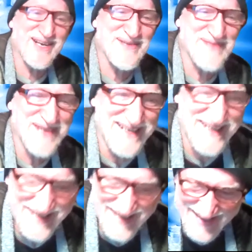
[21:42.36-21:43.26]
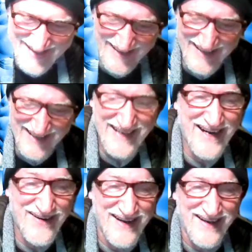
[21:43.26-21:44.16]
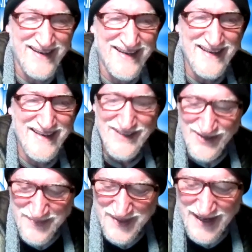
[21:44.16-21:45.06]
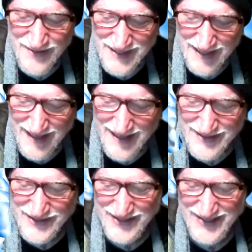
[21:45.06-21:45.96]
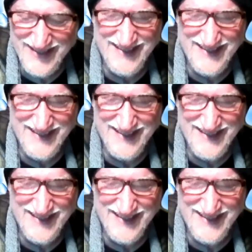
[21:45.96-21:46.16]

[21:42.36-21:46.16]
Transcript: what I mean. Lara, you're a bit out to lunch.